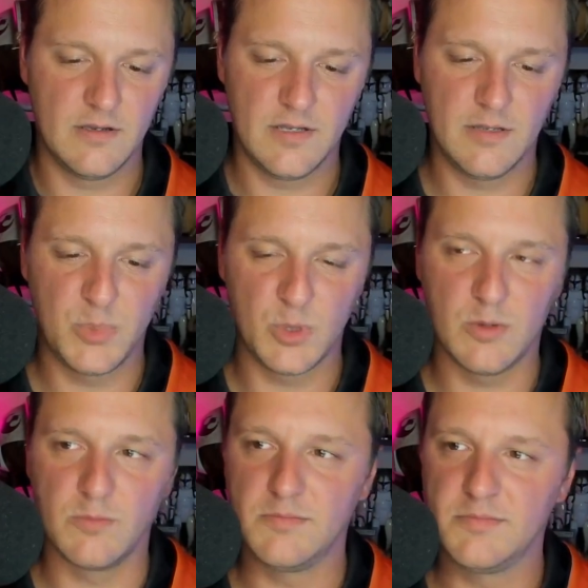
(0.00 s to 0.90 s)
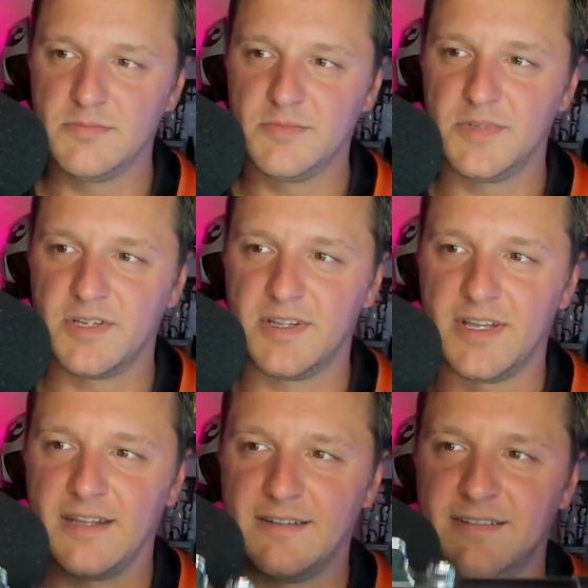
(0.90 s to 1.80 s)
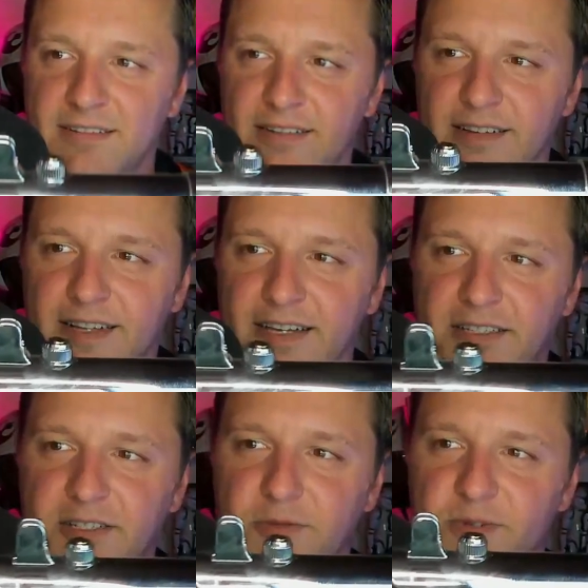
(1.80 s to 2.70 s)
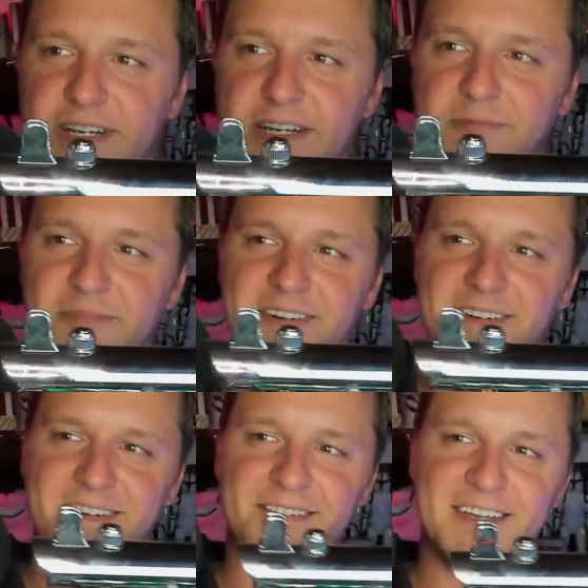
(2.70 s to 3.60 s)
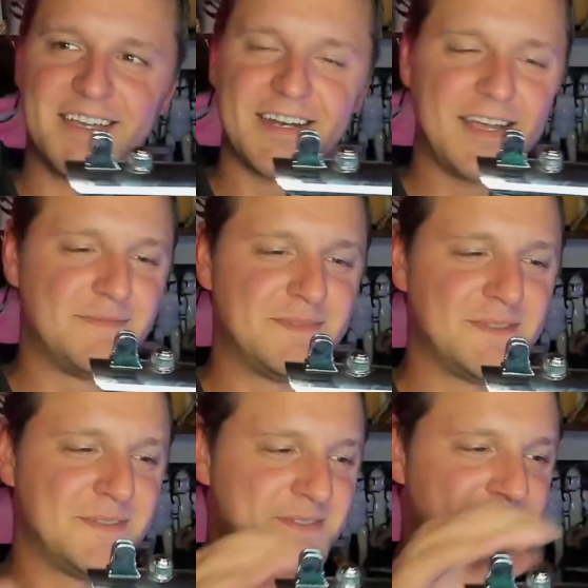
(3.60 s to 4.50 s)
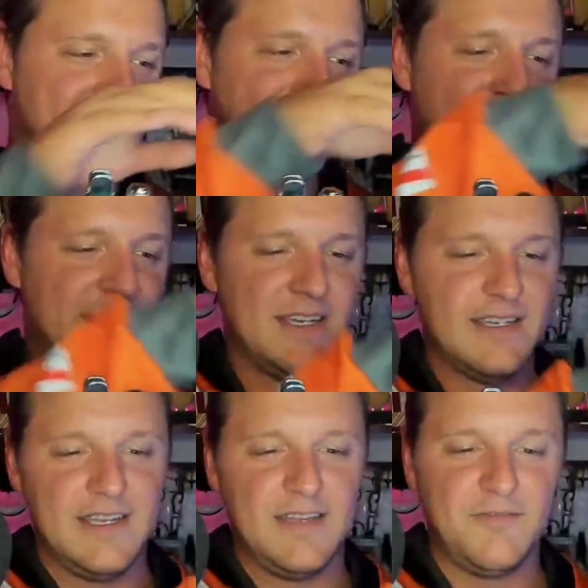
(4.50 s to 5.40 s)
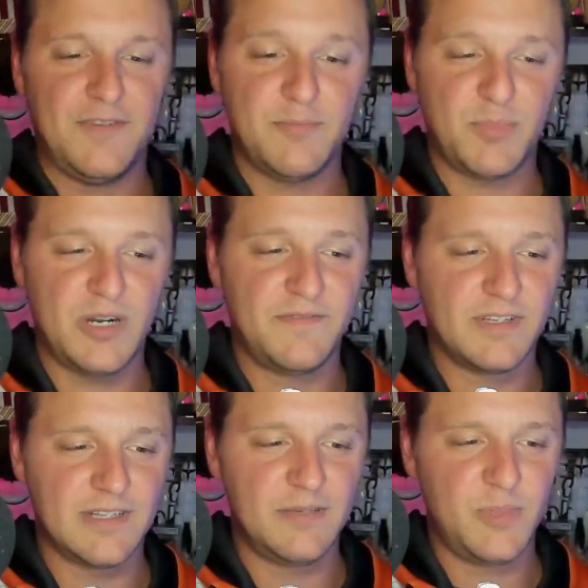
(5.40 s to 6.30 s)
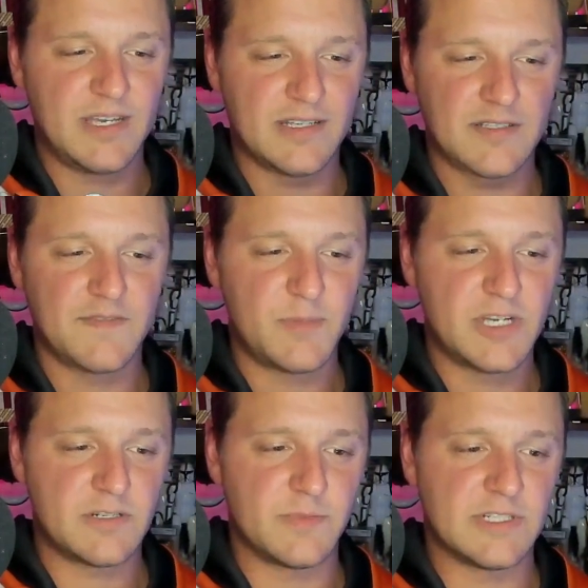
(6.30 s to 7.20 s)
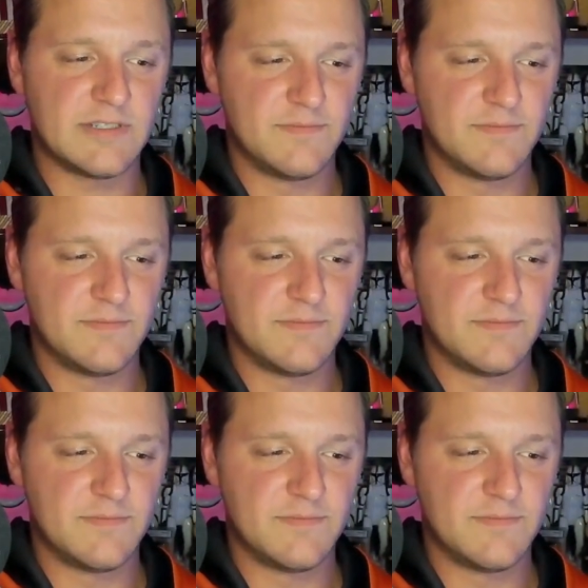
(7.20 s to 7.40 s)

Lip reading: And boom, look at that. Like a dream. Like an absolute dream. It fit perfectly because of the measurements.